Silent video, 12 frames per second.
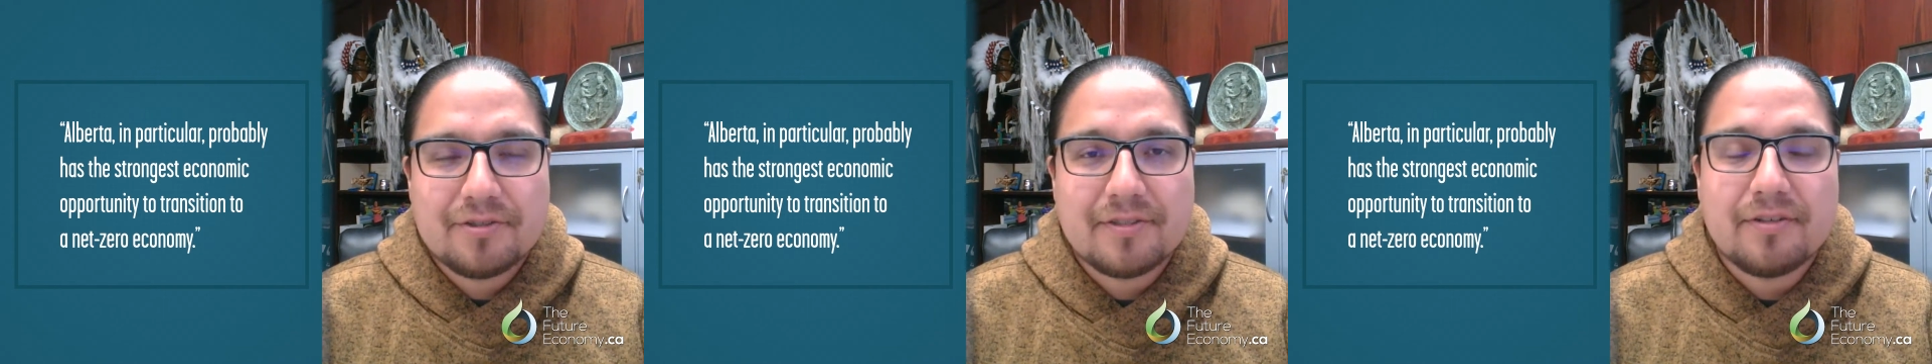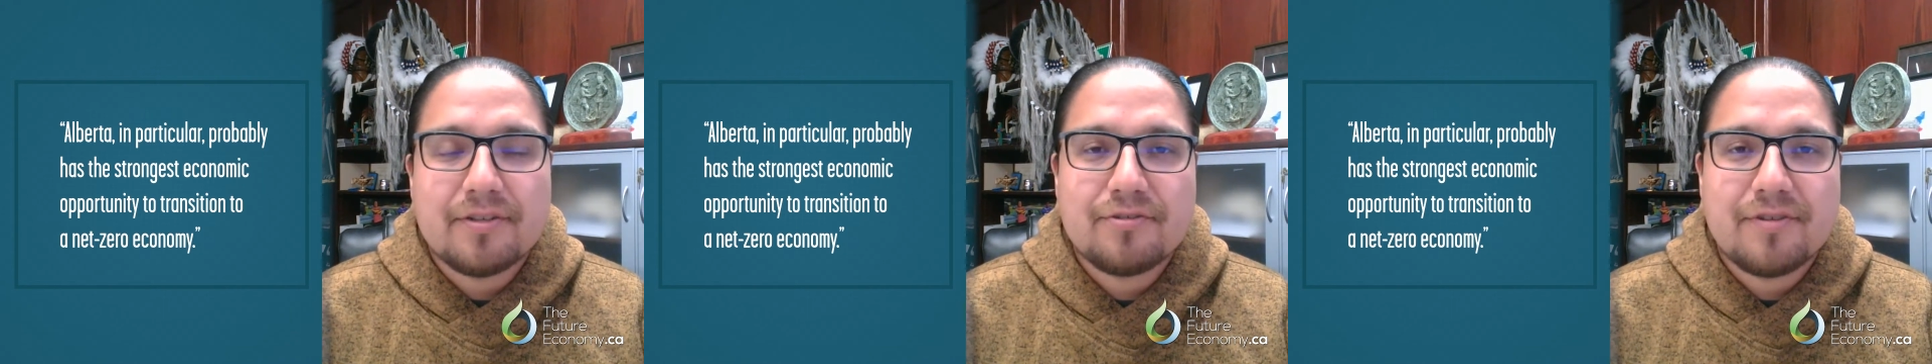
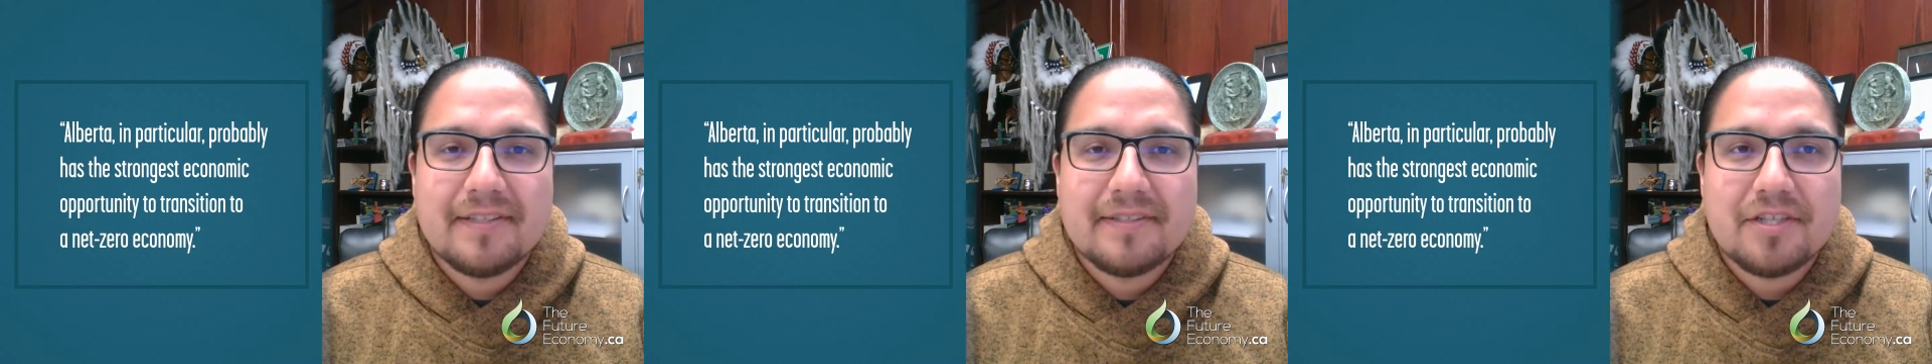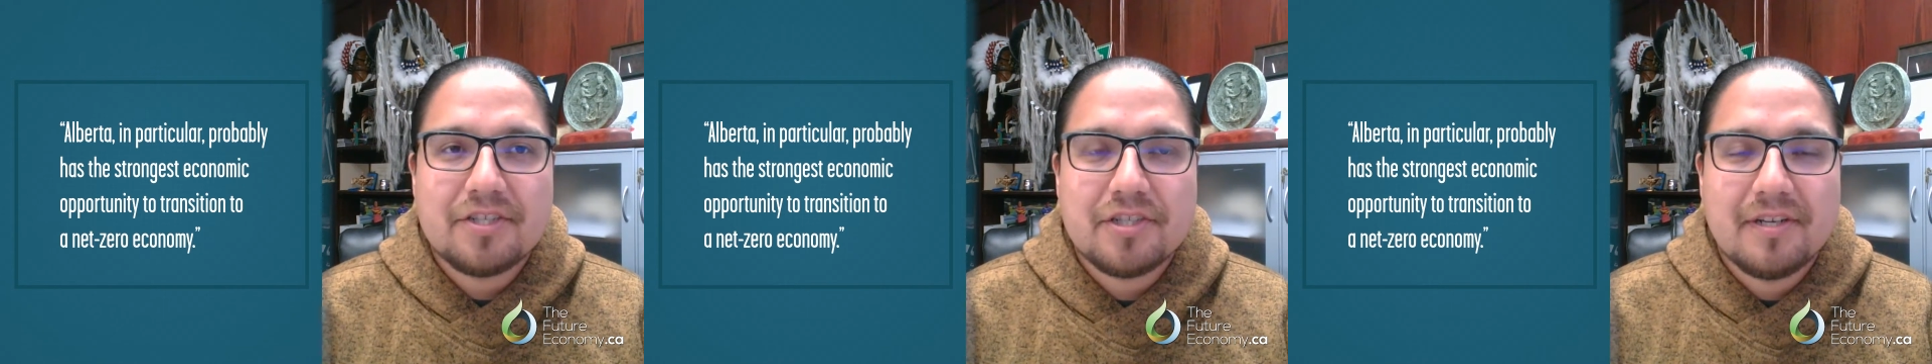start to
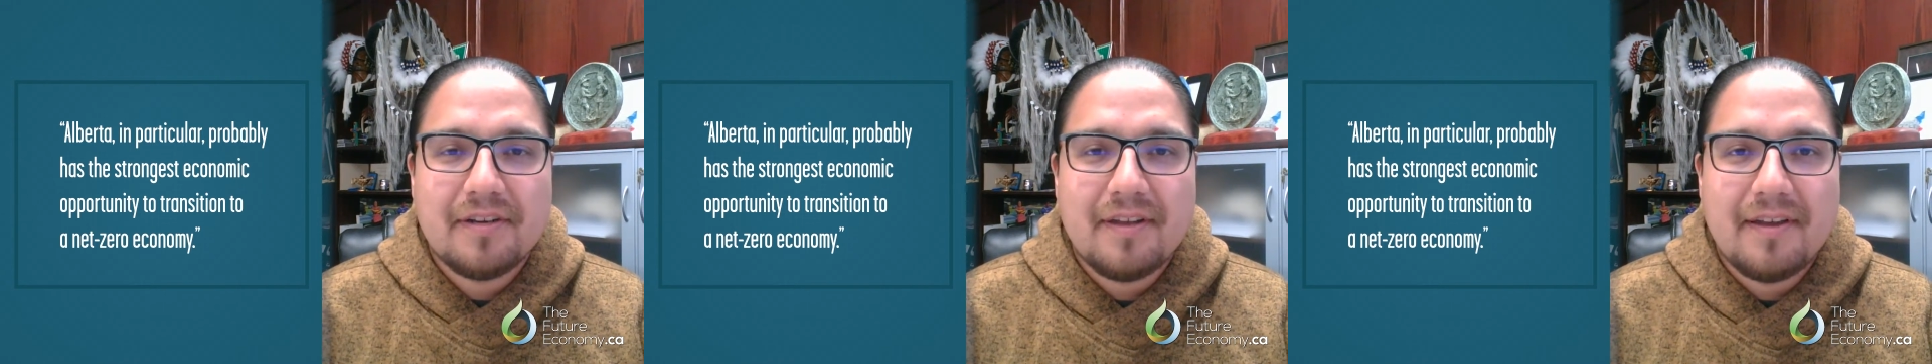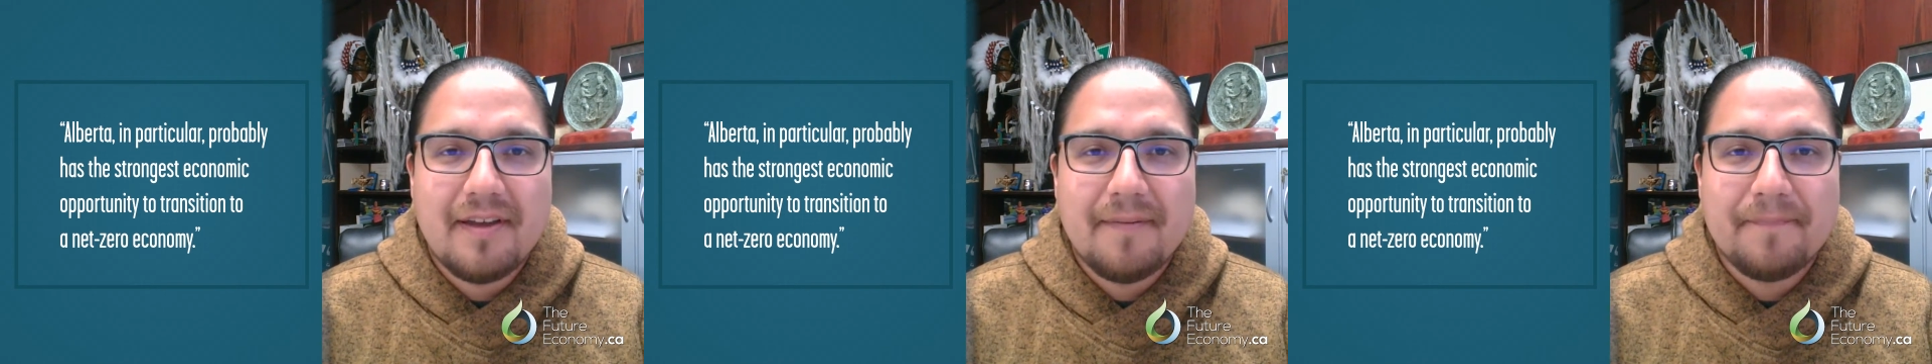
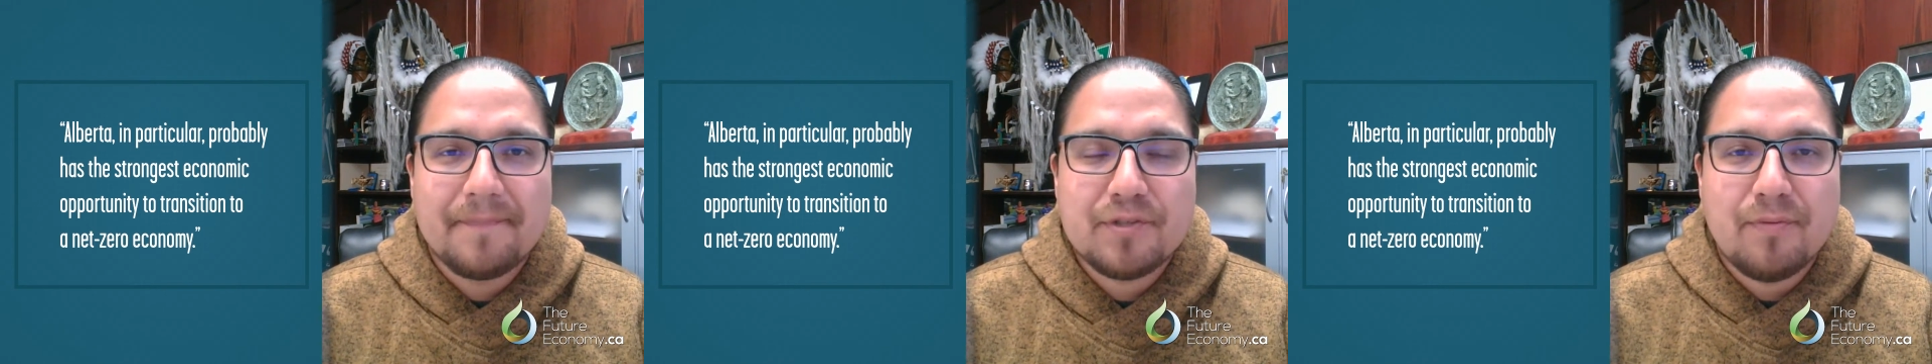transition um,